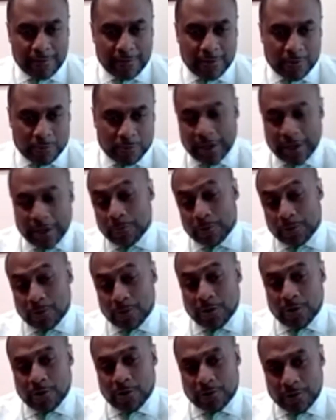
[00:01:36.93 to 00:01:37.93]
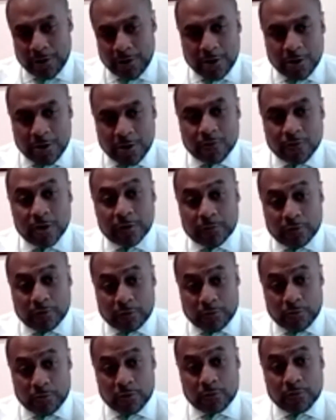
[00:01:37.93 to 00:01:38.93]
what I would call credible
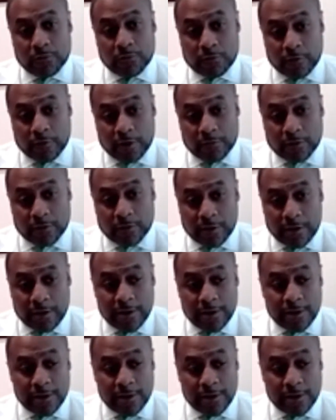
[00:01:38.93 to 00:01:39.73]
sports programs,